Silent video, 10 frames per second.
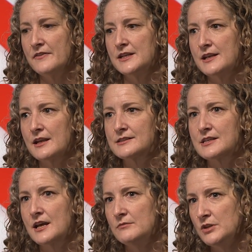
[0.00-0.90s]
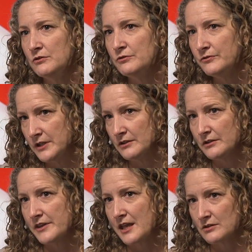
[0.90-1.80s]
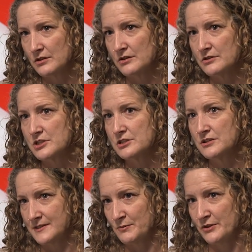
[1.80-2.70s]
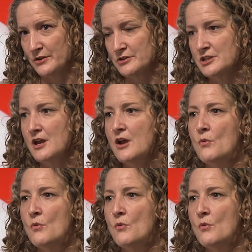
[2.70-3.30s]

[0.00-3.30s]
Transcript: the next time you feel that urge to splurge.